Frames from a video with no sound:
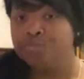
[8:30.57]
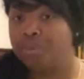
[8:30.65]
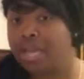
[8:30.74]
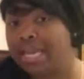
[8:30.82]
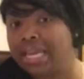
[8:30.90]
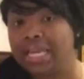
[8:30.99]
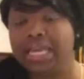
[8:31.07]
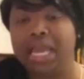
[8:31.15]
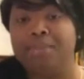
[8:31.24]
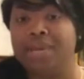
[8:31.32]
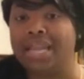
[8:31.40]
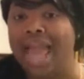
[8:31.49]
Playing
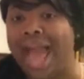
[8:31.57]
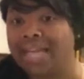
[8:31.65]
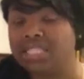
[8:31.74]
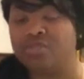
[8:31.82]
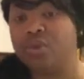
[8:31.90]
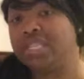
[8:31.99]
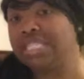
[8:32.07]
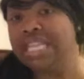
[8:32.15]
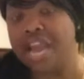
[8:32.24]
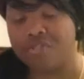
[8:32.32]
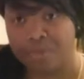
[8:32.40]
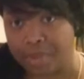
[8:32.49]
and being active has
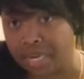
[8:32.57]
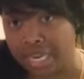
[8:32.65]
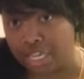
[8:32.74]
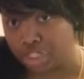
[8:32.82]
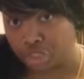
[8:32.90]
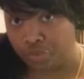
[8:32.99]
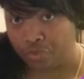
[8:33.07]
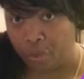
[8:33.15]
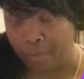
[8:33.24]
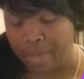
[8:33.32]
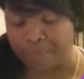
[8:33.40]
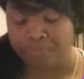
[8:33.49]
never been an issue
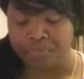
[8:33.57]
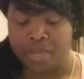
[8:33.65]
for me.